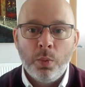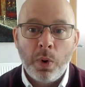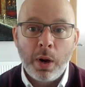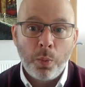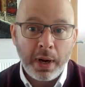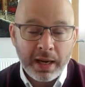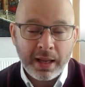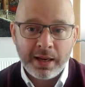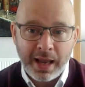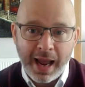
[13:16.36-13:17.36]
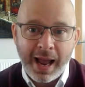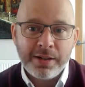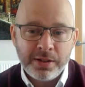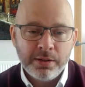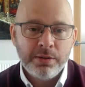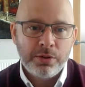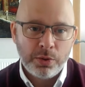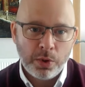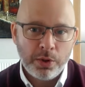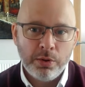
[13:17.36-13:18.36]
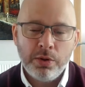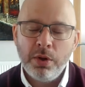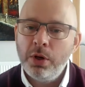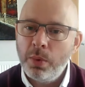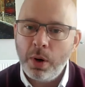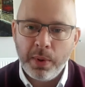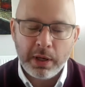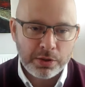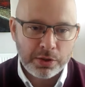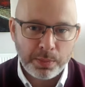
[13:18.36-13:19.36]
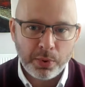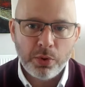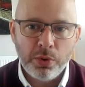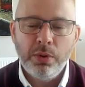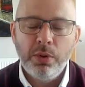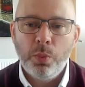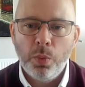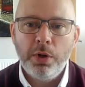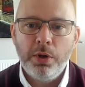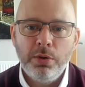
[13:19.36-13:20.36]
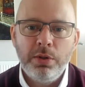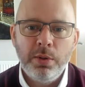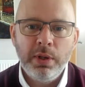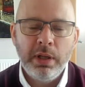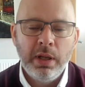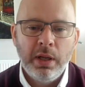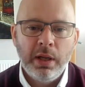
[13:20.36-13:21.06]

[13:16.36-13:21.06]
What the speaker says: where we can add to what you're doing or where we can support what you're doing,